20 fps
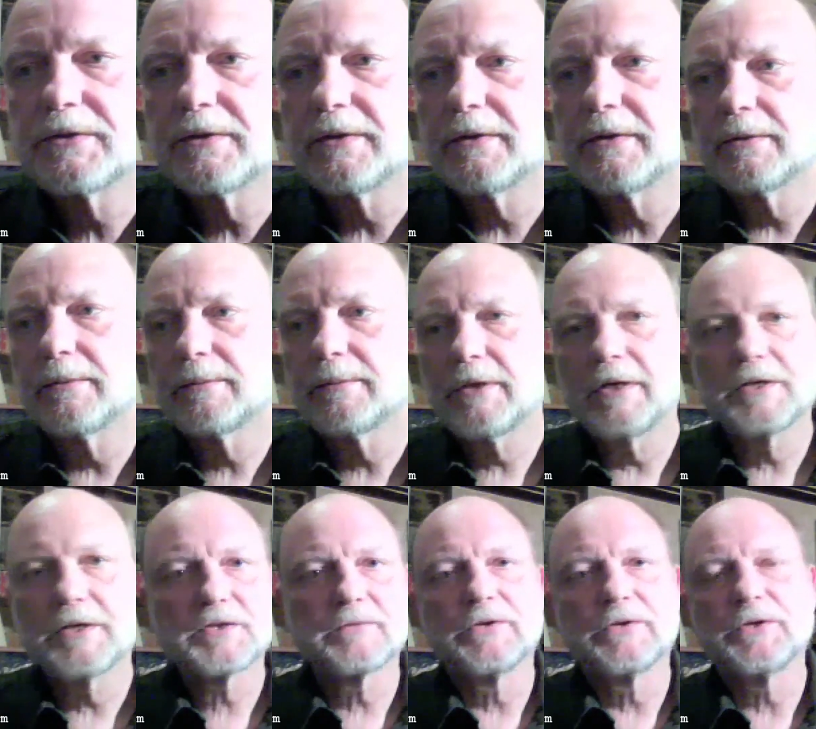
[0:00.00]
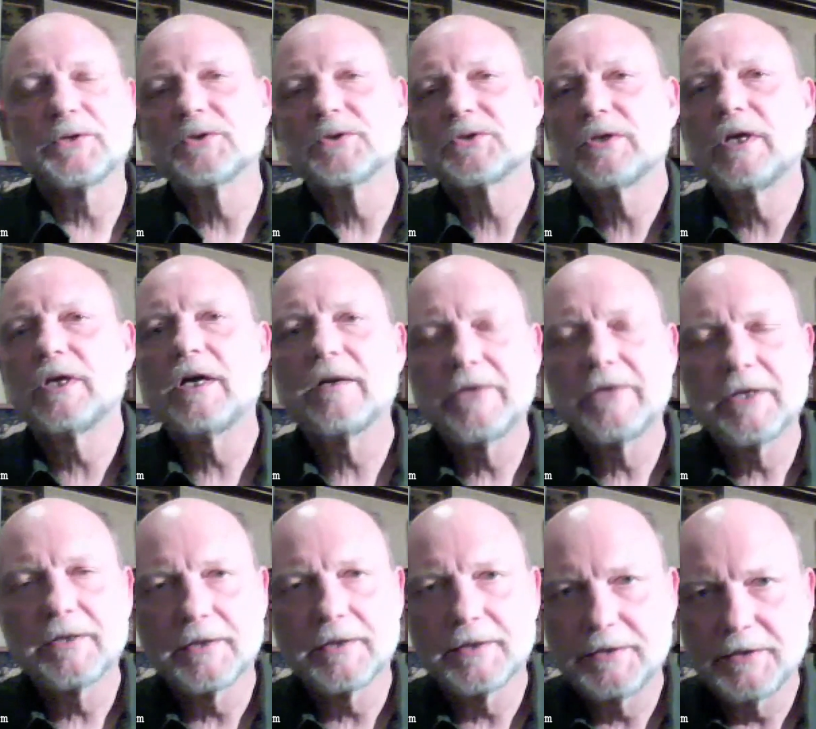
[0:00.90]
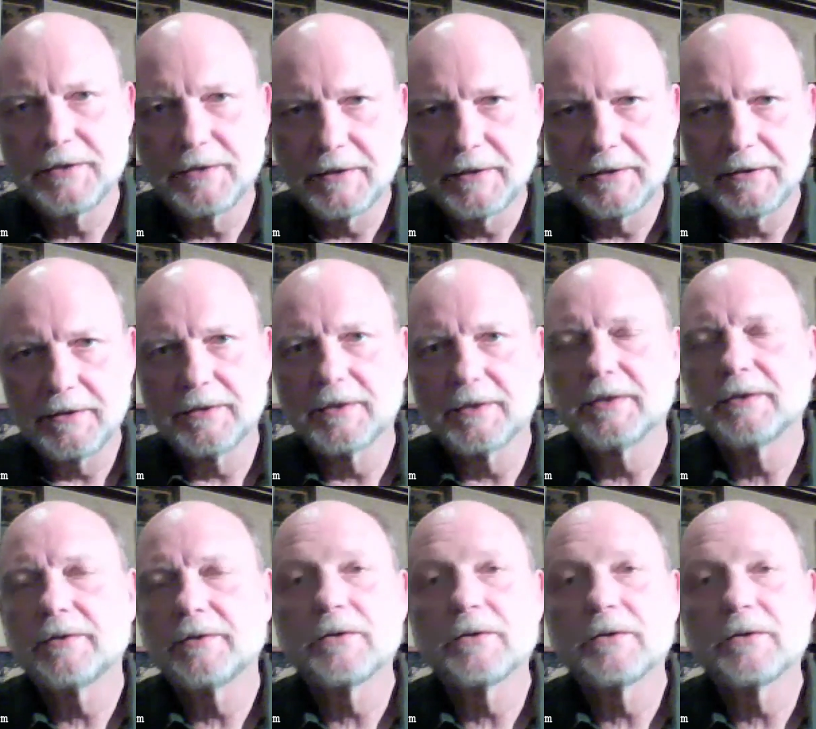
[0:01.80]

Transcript: There Kosovo, Yugoslavia in 1999,